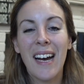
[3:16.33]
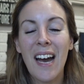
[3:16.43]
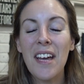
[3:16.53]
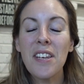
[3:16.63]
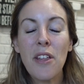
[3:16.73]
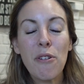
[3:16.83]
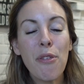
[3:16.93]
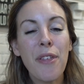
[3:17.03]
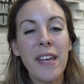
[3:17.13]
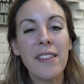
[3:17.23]
Another
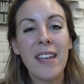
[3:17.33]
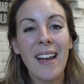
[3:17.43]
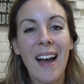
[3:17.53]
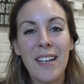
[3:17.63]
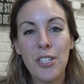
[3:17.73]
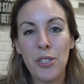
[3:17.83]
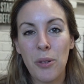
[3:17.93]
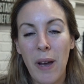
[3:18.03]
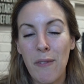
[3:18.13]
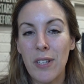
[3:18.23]
thing that I
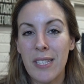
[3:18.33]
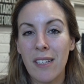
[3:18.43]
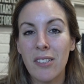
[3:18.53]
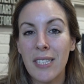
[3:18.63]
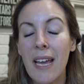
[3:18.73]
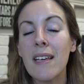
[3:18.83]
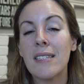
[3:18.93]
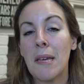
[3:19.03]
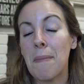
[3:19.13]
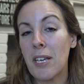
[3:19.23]
do every single day
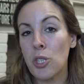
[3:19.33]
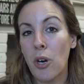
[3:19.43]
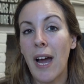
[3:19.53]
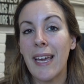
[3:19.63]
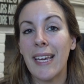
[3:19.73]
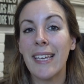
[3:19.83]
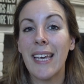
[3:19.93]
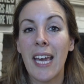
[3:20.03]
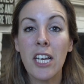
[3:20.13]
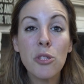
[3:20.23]
is I make sure I
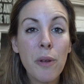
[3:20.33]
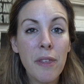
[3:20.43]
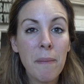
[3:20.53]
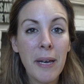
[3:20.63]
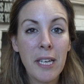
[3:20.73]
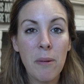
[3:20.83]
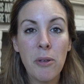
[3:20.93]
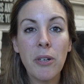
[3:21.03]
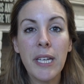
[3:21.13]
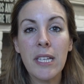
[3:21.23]
engage within my
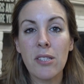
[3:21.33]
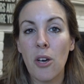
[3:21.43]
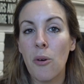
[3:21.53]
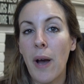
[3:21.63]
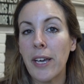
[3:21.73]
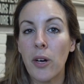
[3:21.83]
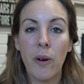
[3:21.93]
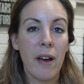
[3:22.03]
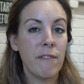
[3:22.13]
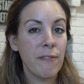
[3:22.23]
community. So I go
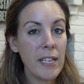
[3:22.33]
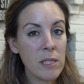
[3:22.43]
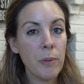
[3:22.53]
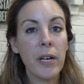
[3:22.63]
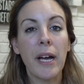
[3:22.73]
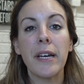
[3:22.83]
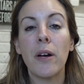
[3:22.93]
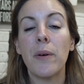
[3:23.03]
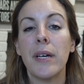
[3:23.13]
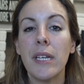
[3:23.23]
on Facebook, I
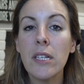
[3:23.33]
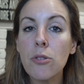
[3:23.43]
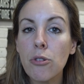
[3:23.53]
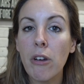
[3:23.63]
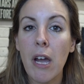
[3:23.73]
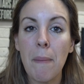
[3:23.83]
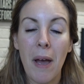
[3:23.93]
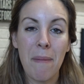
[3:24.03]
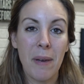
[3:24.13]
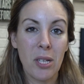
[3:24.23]
go on Instagram,
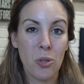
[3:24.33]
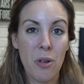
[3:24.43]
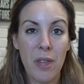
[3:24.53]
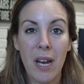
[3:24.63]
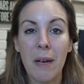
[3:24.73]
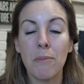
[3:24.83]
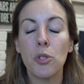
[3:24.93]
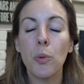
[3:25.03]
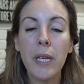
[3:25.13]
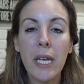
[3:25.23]
I make sure that I'm
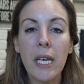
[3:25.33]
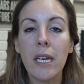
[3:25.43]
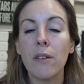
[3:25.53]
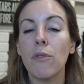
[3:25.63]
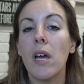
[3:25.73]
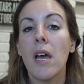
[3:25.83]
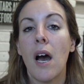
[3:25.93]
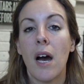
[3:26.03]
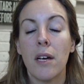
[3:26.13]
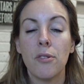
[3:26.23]
tweeting and
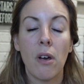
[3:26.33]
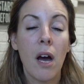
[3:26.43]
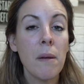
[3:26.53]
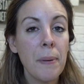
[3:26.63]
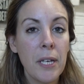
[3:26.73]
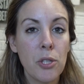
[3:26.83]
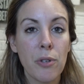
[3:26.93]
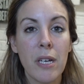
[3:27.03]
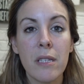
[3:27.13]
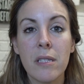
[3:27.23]
on
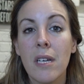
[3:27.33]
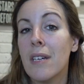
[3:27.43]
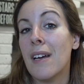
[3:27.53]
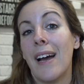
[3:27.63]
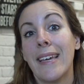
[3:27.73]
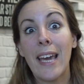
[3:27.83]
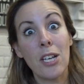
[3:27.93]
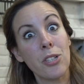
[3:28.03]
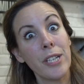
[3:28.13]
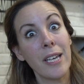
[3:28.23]
Pinterest.
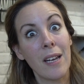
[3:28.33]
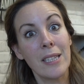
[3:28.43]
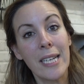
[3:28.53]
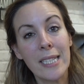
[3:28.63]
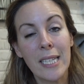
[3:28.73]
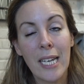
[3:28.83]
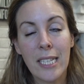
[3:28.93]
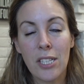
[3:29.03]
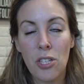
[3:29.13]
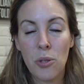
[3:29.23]
Occasionally get on LinkedIn. I
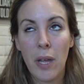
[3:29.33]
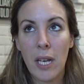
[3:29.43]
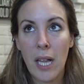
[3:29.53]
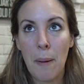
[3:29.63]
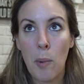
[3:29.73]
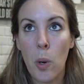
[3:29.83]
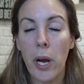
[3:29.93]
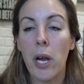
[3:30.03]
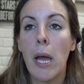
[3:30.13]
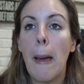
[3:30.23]
need to do that a lot
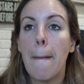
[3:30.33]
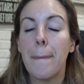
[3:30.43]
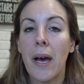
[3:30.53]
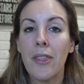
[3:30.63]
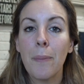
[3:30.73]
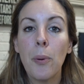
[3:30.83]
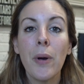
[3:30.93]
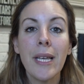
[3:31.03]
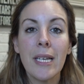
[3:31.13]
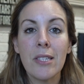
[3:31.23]
more. But the
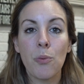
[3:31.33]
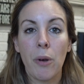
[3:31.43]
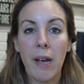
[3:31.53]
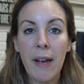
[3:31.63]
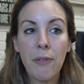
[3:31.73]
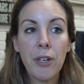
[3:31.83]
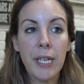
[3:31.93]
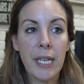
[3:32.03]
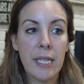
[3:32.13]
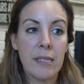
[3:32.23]
point is, wherever
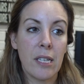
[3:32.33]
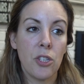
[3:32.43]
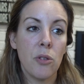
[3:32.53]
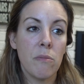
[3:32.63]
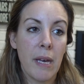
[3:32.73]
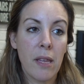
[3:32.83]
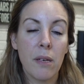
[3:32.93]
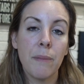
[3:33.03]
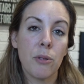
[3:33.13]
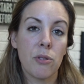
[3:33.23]
it is that you make
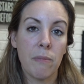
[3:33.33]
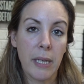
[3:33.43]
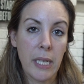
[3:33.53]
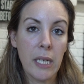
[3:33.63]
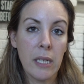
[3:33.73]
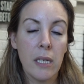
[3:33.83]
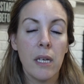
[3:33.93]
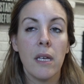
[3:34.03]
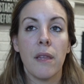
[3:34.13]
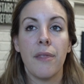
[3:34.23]
the most money,
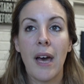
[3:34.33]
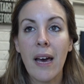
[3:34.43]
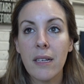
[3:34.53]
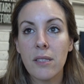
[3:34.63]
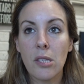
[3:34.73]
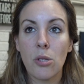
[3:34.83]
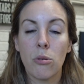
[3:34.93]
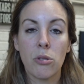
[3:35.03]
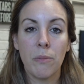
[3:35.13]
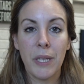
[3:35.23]
that is the
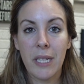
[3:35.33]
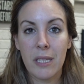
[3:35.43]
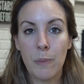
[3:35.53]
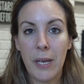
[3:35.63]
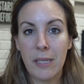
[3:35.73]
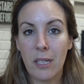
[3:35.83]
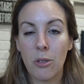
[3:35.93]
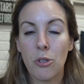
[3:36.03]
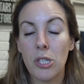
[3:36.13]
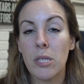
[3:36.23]
social media space that
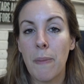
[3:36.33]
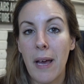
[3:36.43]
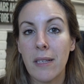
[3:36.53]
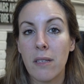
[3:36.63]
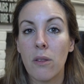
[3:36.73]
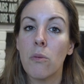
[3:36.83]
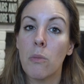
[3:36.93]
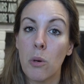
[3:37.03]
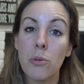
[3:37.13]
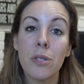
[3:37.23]
you should spend the
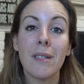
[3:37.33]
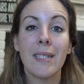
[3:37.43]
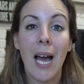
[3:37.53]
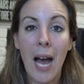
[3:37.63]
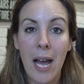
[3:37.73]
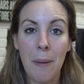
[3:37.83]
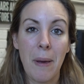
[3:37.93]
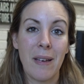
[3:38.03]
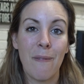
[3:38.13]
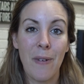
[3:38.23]
most time
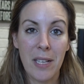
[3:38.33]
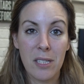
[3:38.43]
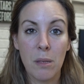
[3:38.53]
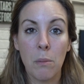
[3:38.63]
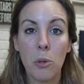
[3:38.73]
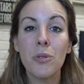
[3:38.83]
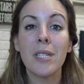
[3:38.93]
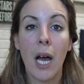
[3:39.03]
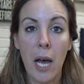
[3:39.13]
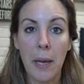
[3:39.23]
and invest the
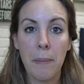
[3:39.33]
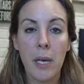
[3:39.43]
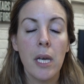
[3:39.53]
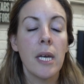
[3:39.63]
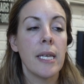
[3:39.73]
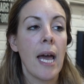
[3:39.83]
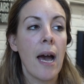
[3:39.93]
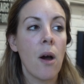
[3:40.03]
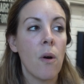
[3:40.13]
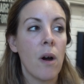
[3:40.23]
most time.
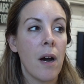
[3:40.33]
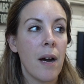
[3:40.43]
Now,